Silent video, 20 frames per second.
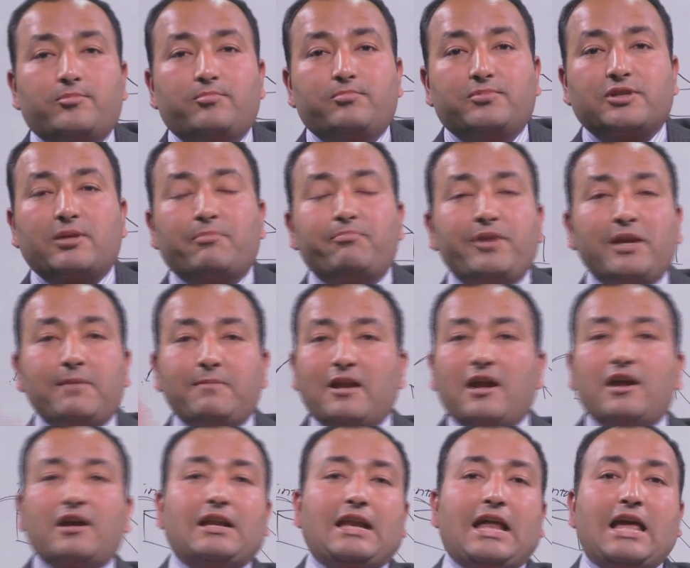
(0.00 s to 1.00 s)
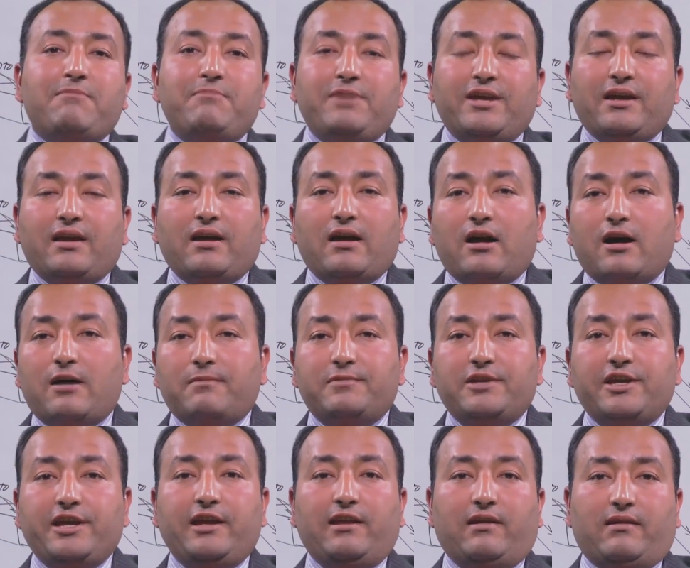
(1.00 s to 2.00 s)
Some people are climbing up the
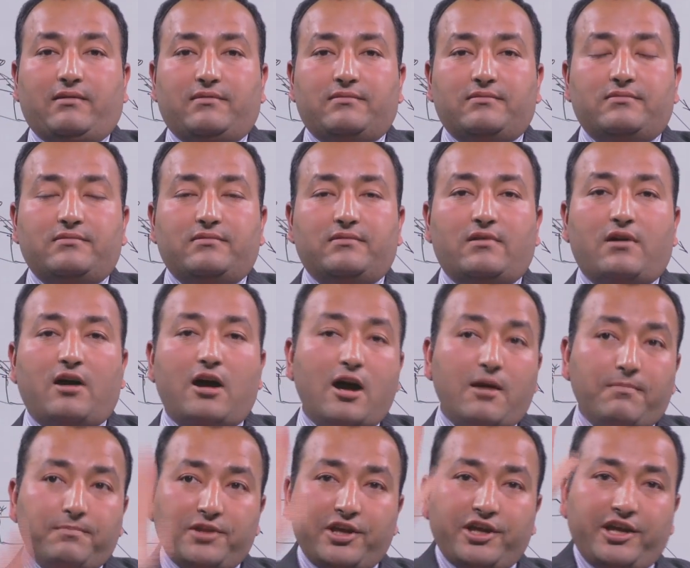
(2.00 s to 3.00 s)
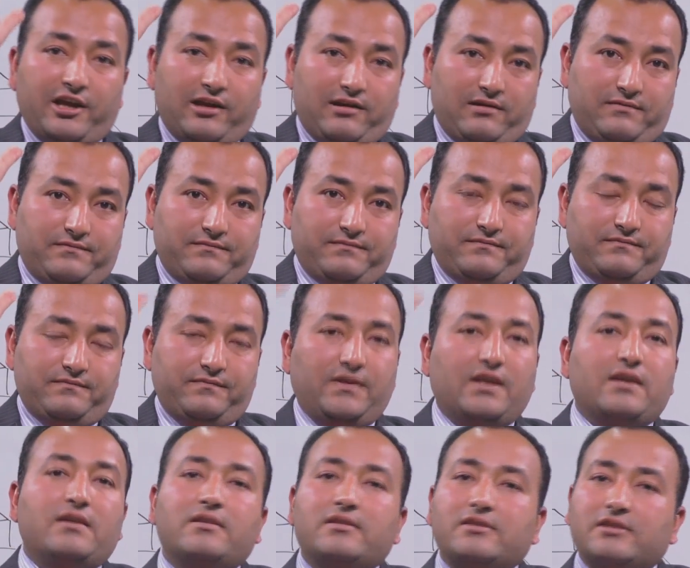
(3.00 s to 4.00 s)
hill. Up the hill.
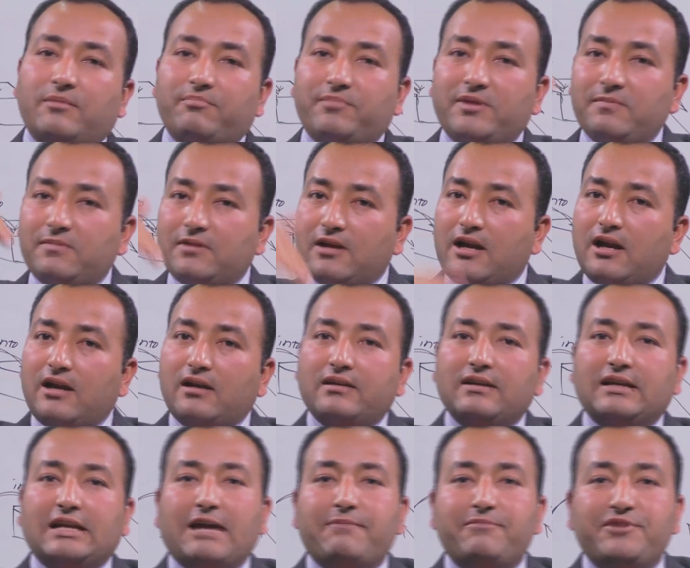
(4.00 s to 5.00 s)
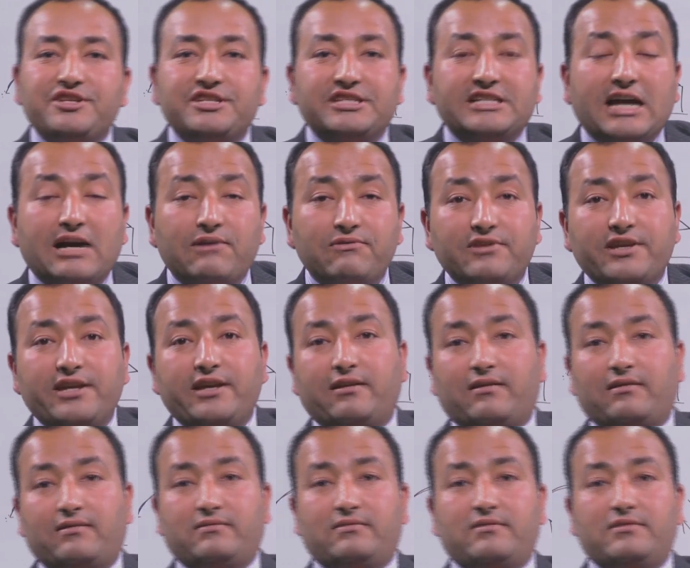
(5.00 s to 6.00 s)
Some people are climbing down the hill.
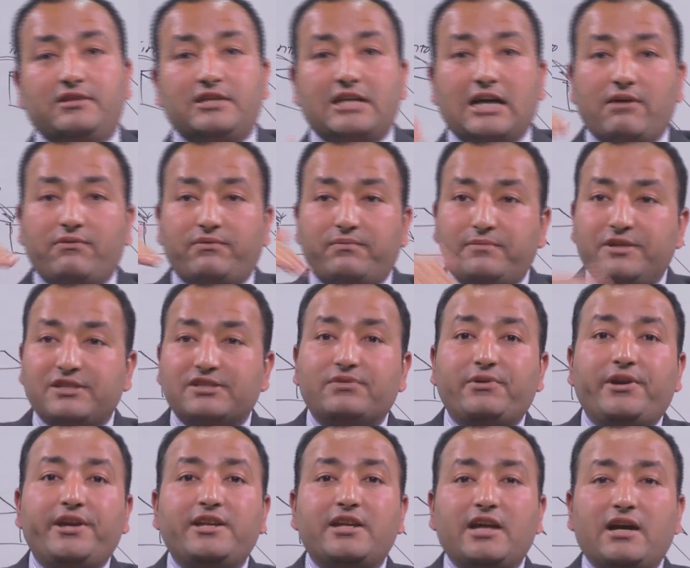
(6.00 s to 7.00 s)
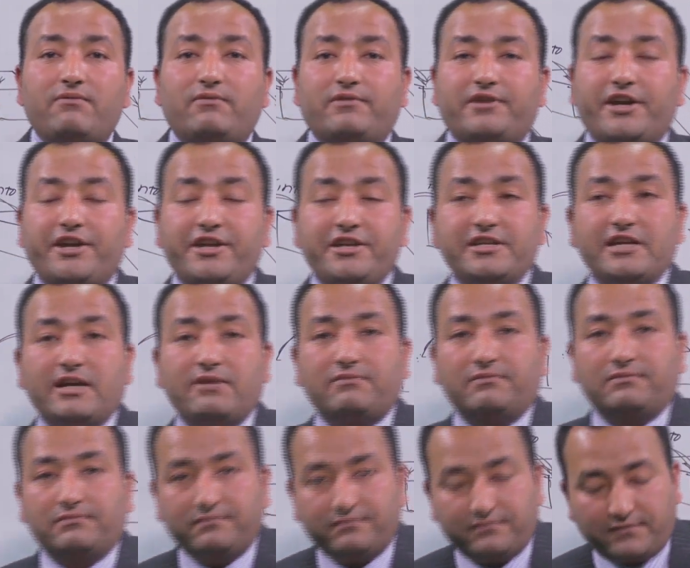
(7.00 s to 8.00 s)
Down means going down, getting down.
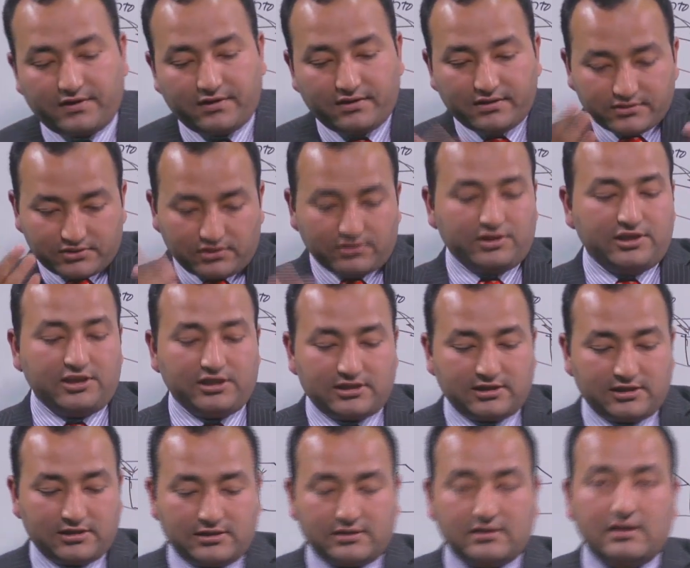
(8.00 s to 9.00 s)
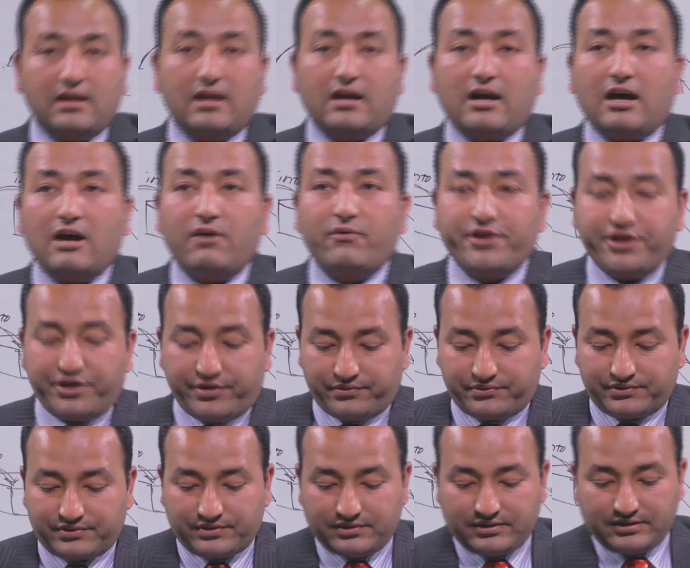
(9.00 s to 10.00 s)
So this is how we
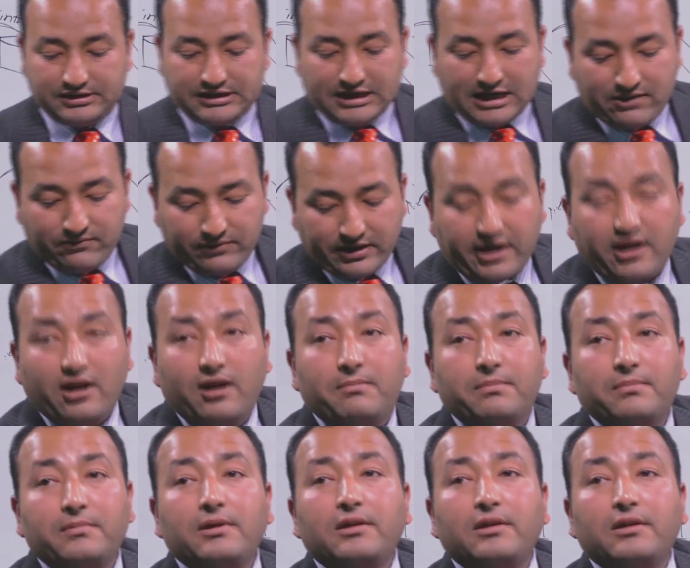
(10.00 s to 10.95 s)
use down and up.